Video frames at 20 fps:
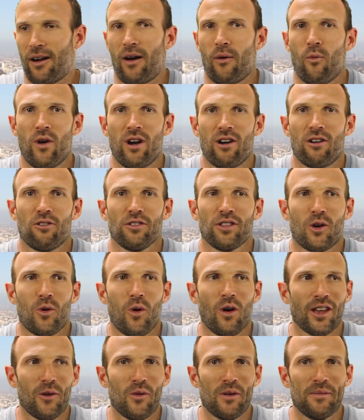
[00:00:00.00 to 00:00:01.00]
where are all the
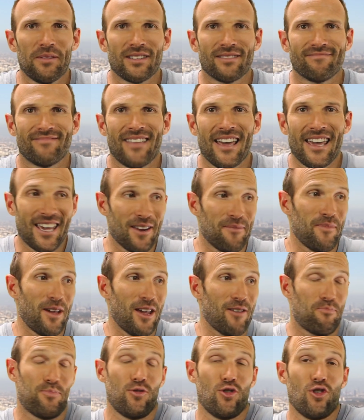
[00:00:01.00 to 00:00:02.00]
quality women? They can
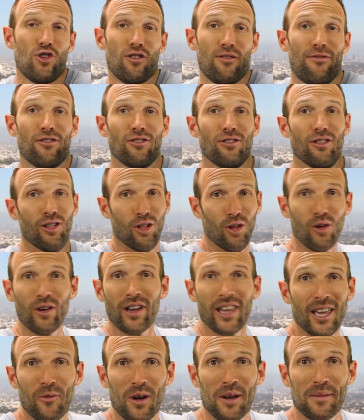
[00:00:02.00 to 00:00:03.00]
meet beautiful
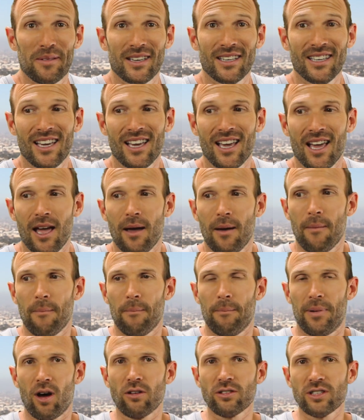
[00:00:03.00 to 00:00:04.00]
looking women,
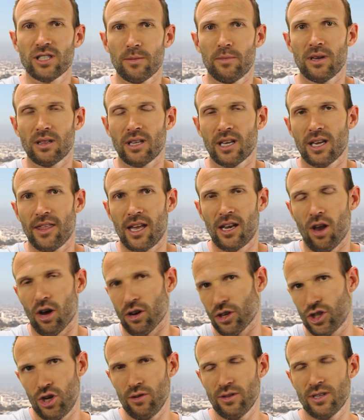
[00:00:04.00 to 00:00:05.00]
but ultimately they're
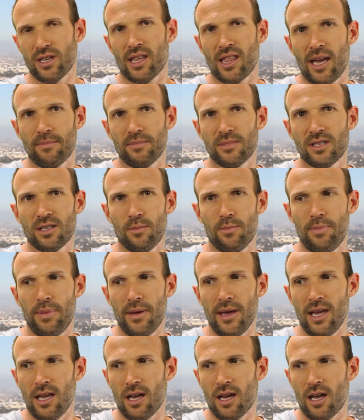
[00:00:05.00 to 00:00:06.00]
not choosing them to
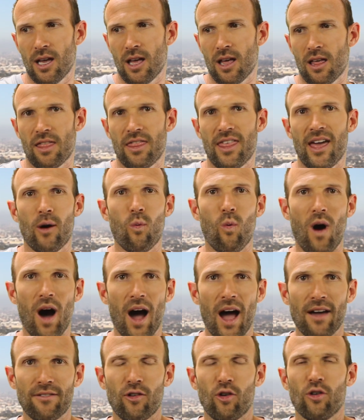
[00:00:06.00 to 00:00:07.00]
be their
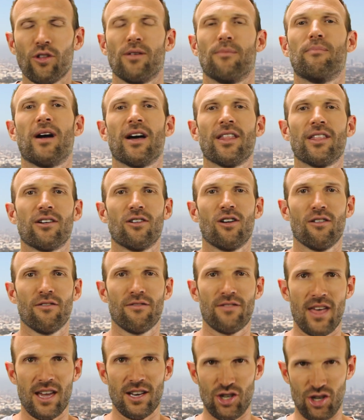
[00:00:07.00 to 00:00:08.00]
wife or the mother
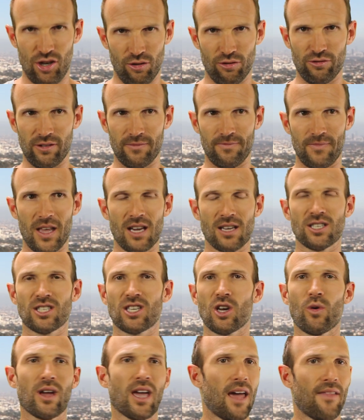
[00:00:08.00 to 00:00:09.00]
of their children.
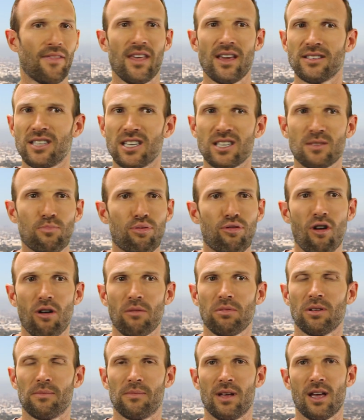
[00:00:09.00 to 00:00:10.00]
So again, there's this
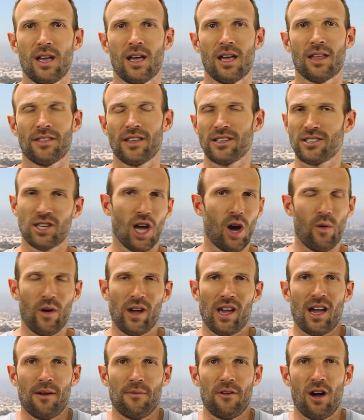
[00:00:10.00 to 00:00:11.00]
problem that's
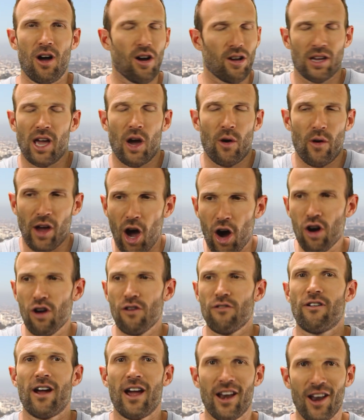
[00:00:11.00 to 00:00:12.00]
going
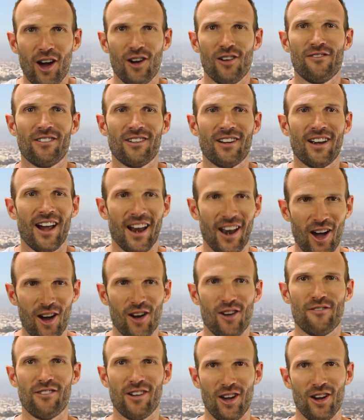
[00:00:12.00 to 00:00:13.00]
over and over and
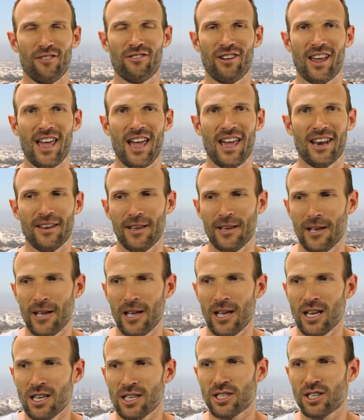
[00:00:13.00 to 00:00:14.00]
over and over again.
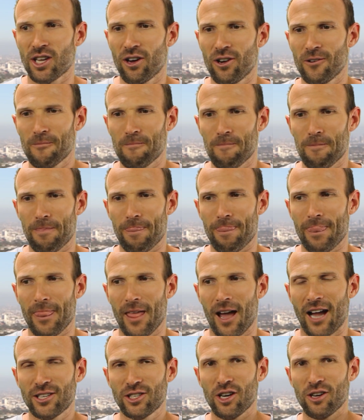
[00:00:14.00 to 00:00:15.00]
So
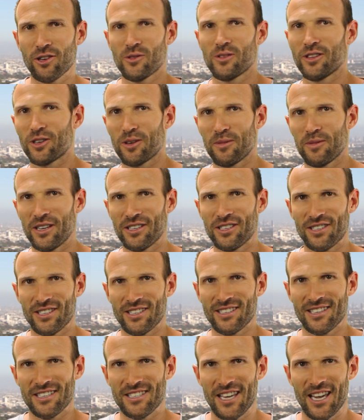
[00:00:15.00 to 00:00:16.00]
I told you a little bit
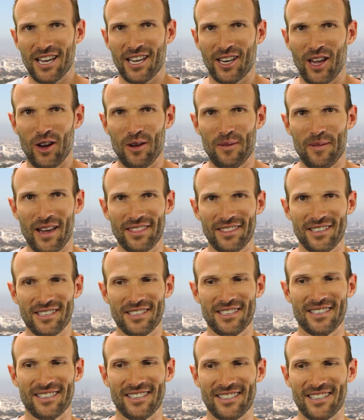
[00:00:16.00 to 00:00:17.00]
just a second ago about
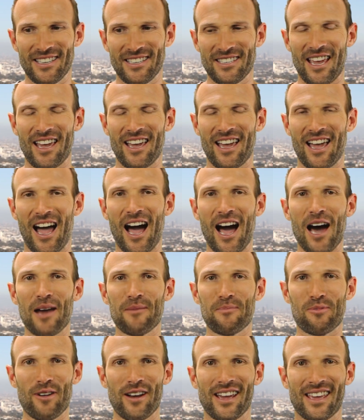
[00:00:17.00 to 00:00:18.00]
this
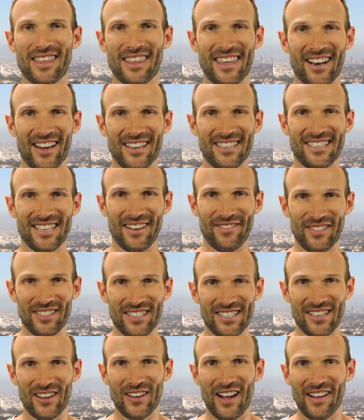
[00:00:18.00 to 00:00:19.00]
heartbreak that I
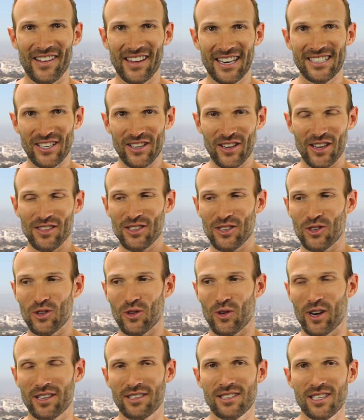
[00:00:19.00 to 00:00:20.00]
suffered. So I'm going to tell you the
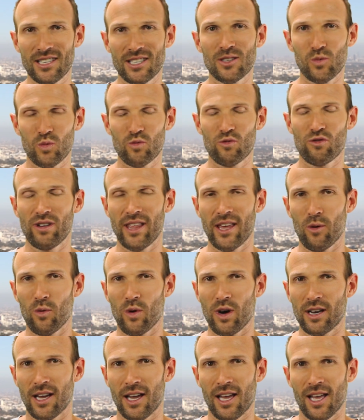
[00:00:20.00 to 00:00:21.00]
story because this is really
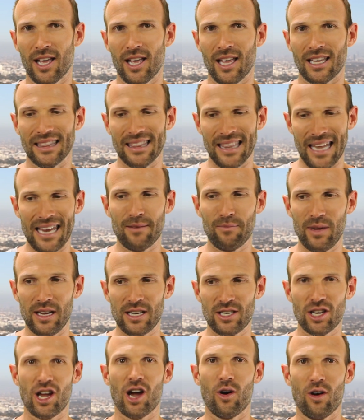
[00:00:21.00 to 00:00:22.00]
what led
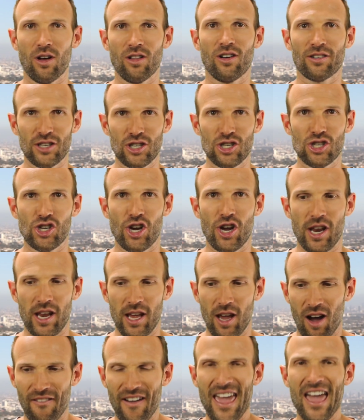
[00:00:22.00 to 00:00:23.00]
me to go along this
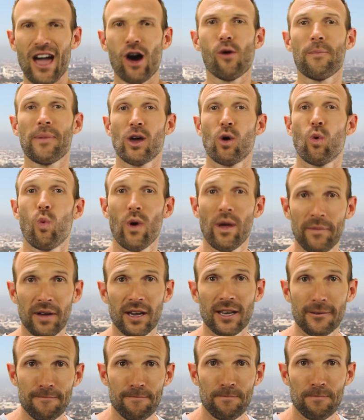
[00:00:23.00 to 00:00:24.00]
journey of helping
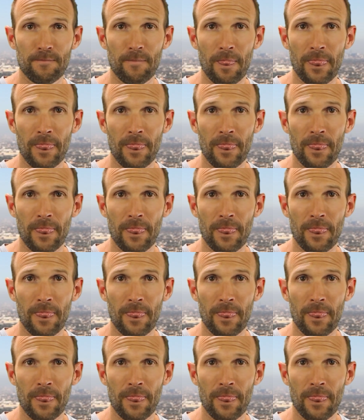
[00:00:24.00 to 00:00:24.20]
women